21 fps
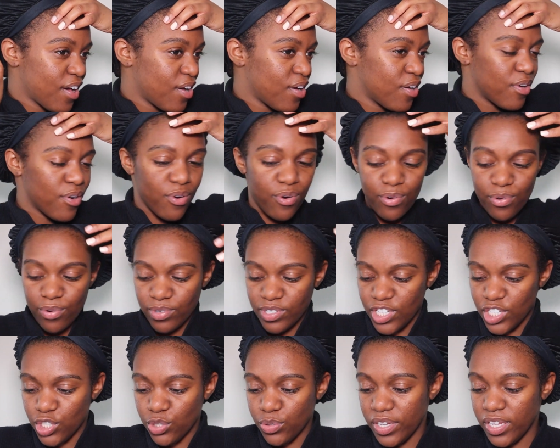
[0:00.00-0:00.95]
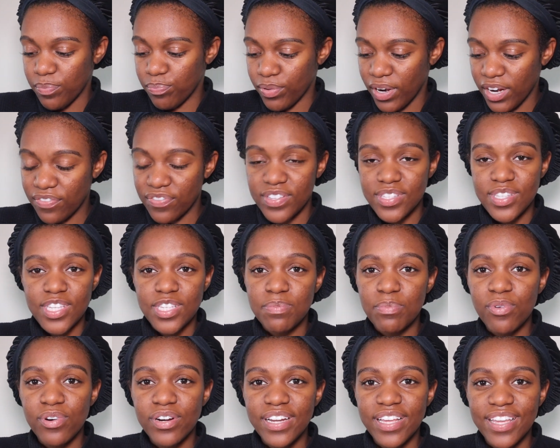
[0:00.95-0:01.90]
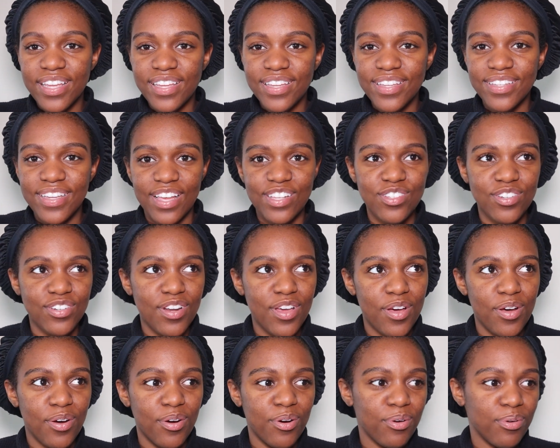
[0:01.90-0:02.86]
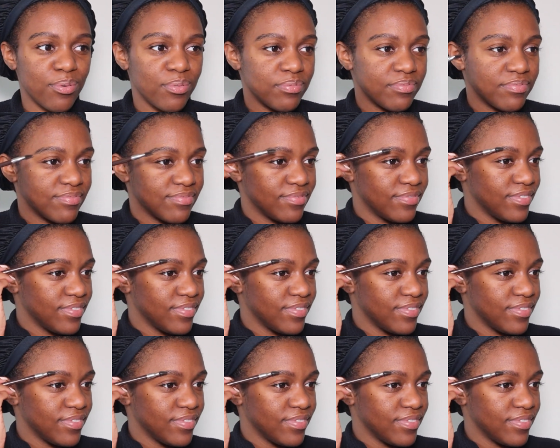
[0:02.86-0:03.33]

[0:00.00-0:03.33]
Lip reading: oh, did you eat breakfast this morning? Yes or no?